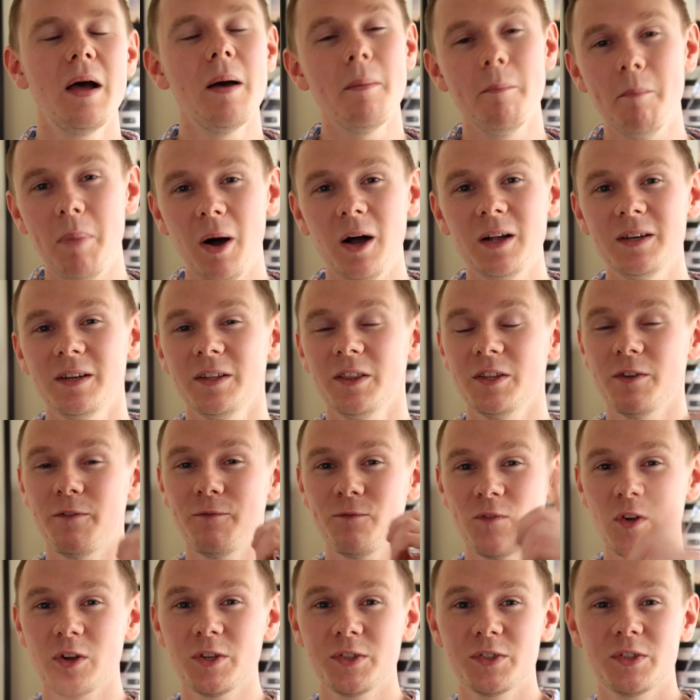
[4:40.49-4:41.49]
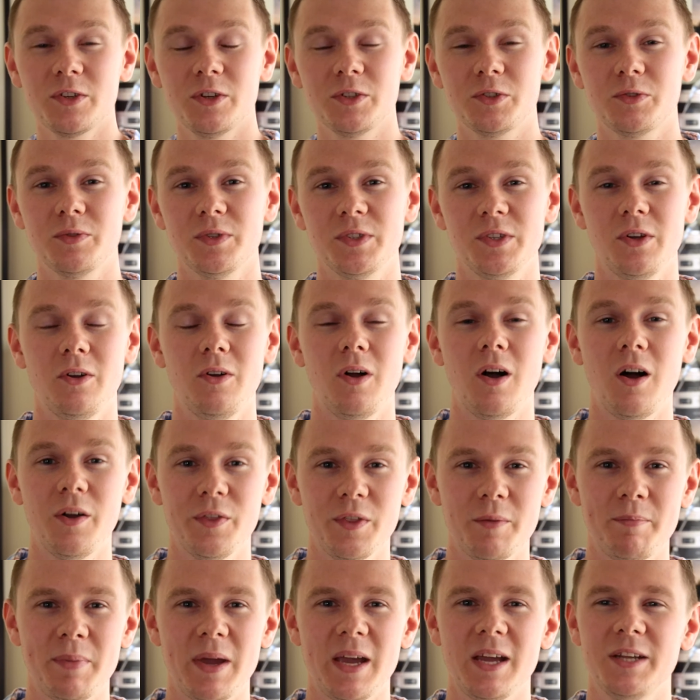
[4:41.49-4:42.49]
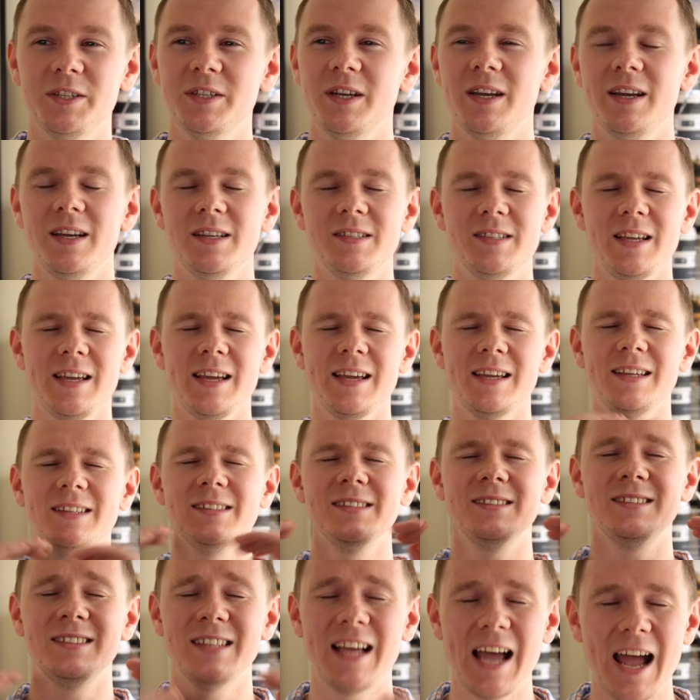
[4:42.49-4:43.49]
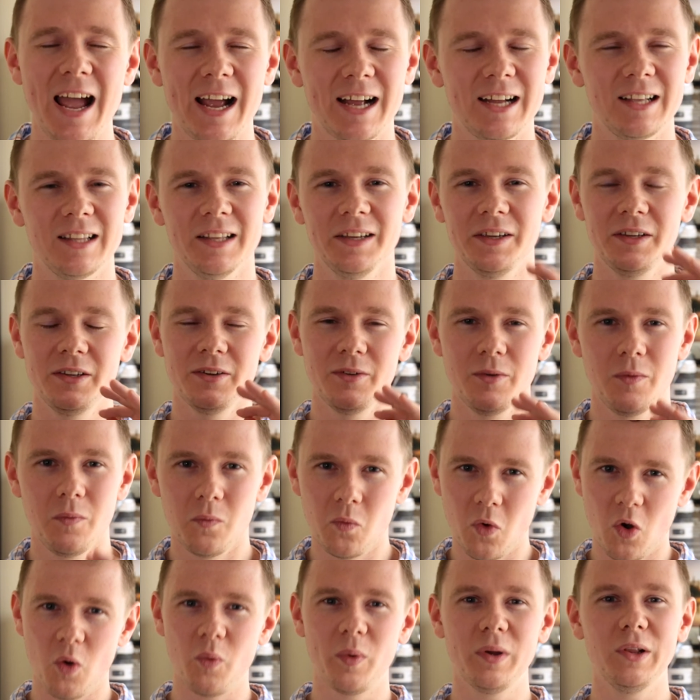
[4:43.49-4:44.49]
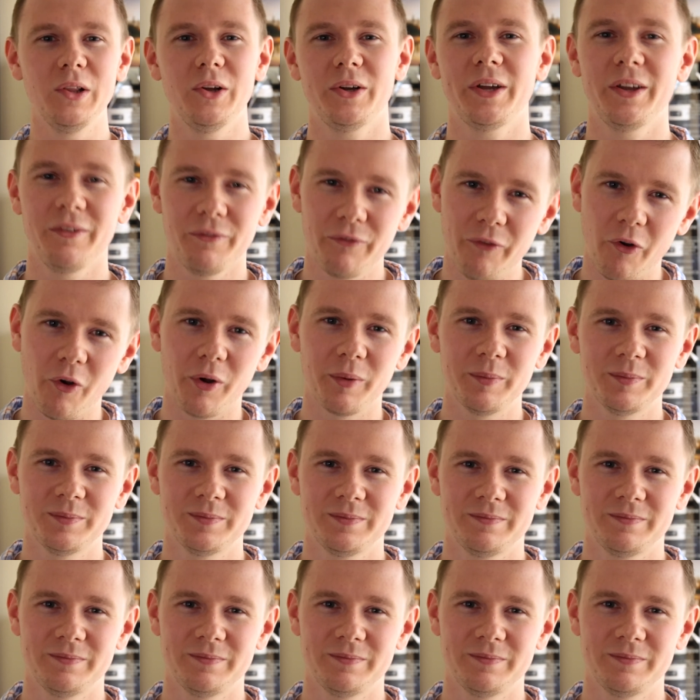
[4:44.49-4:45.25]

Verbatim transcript: but the first search result on the page is exactly what we're looking for.